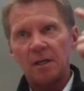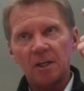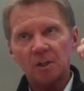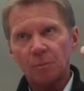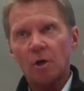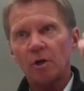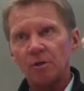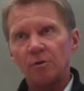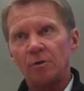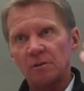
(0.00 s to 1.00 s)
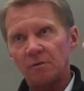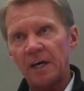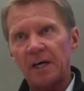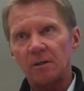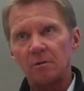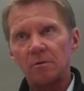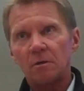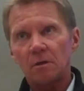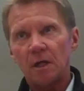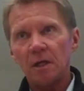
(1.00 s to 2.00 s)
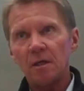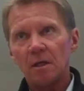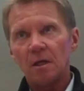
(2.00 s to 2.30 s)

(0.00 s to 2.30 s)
It is part of you, it's a value, okay?